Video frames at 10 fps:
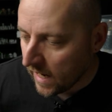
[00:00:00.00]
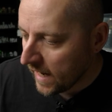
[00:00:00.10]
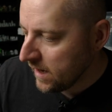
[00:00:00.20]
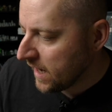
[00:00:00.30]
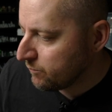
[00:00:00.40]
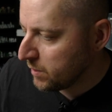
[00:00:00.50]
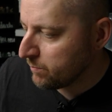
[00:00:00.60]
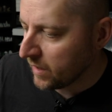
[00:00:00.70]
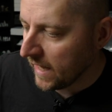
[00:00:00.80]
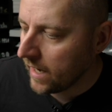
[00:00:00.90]
I have been
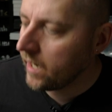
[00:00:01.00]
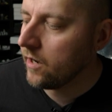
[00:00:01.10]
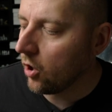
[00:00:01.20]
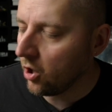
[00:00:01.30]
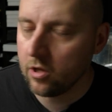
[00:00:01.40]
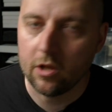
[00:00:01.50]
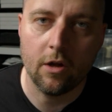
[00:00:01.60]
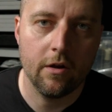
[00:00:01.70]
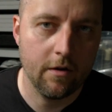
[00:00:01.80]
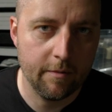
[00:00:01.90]
planning all along